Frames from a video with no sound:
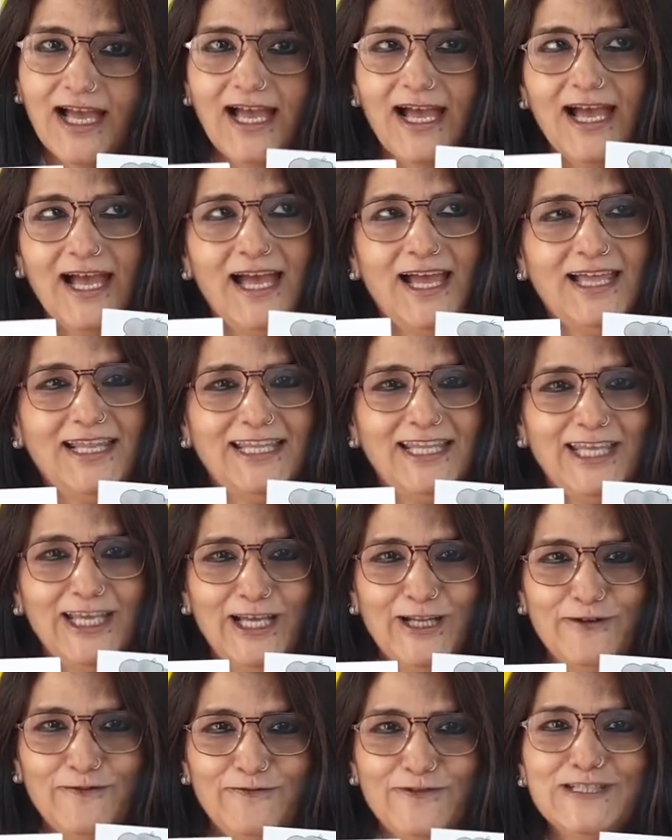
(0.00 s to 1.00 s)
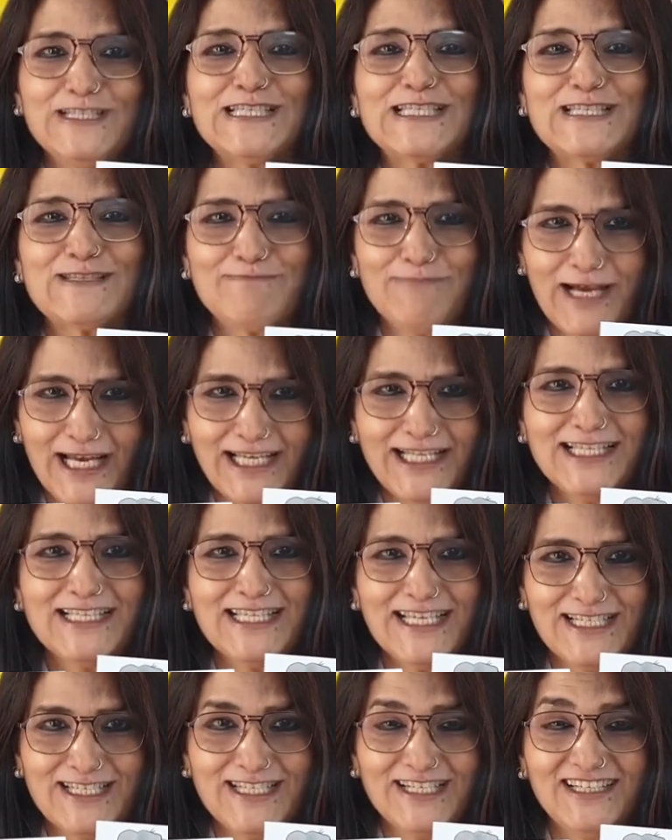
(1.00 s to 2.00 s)
And the elephant smiles
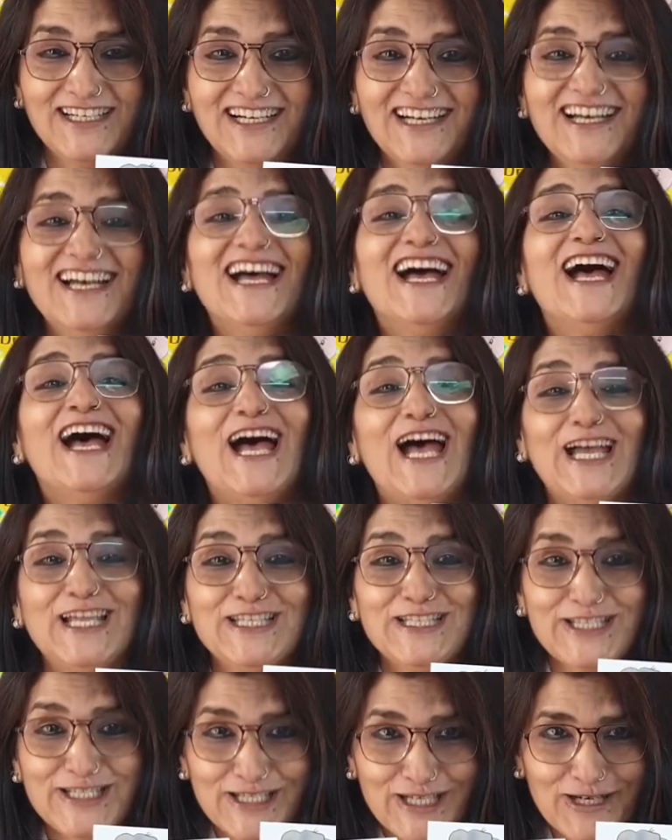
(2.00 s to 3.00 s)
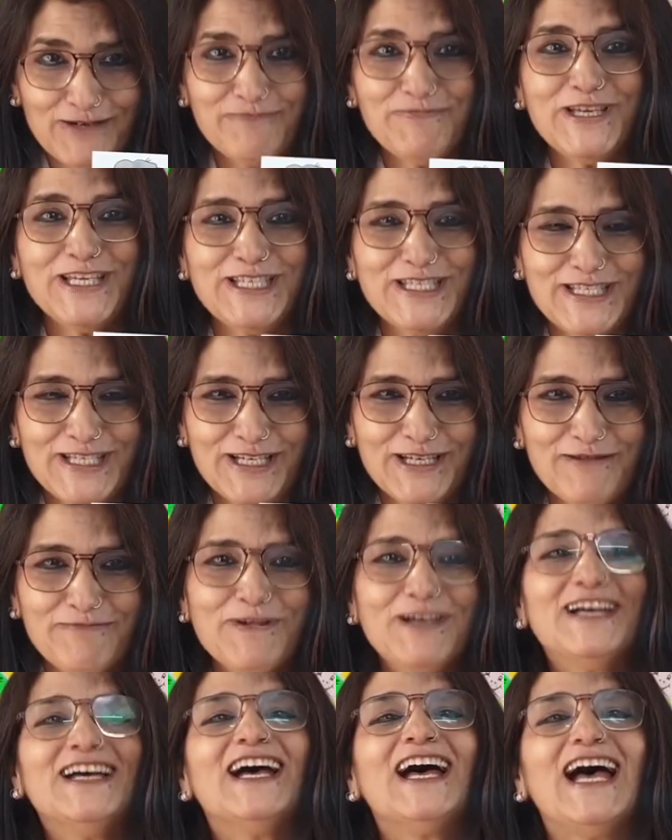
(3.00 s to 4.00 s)
at her, and Chirpy Chip
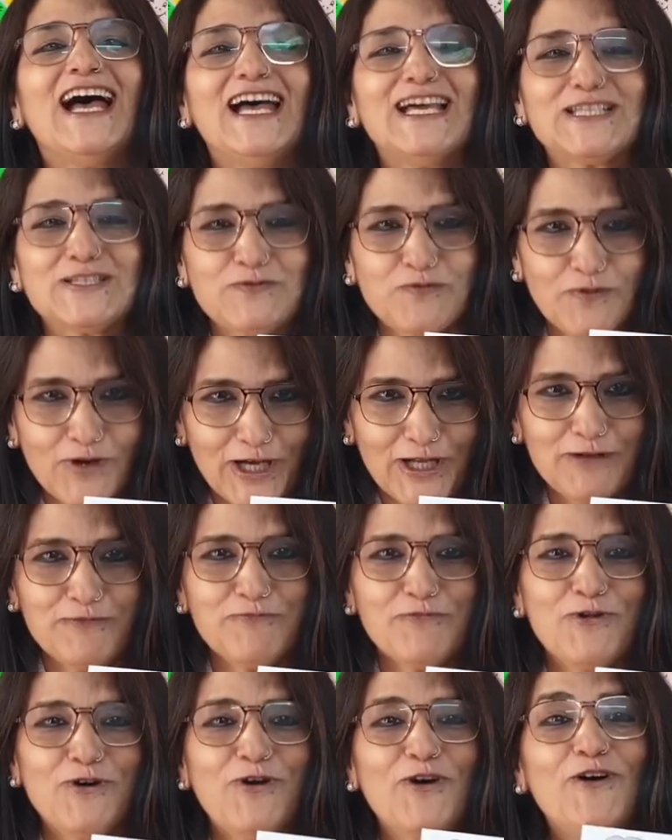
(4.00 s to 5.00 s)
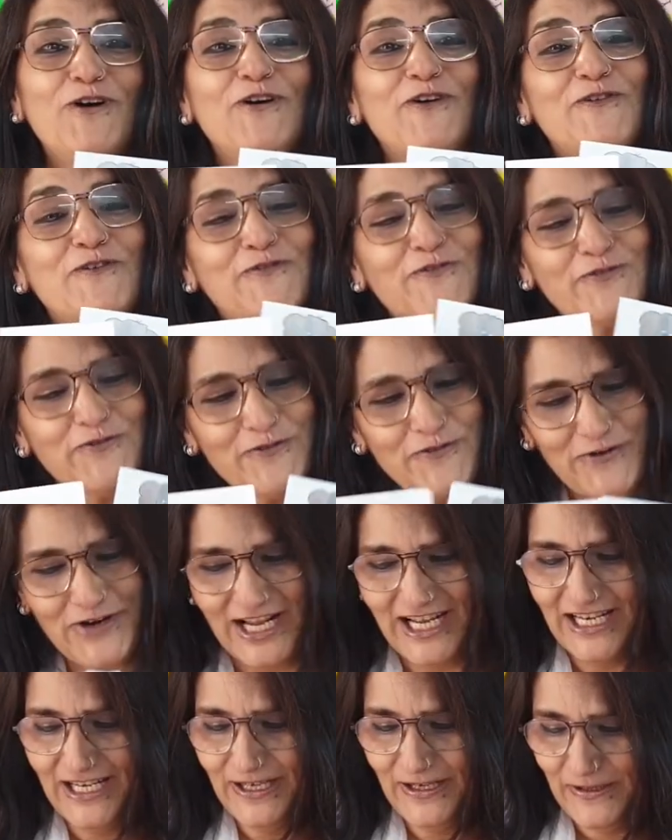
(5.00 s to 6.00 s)
has one more
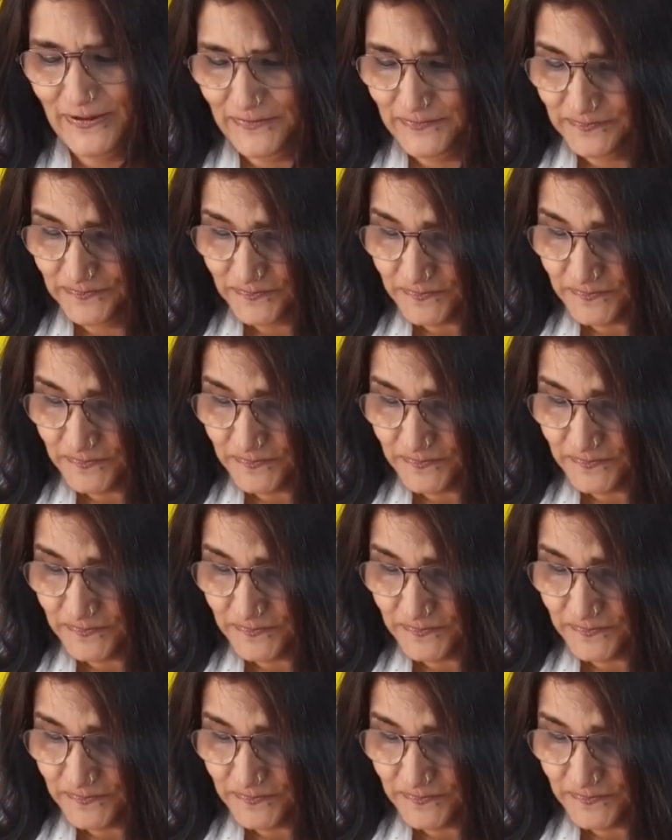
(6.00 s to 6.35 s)
friend.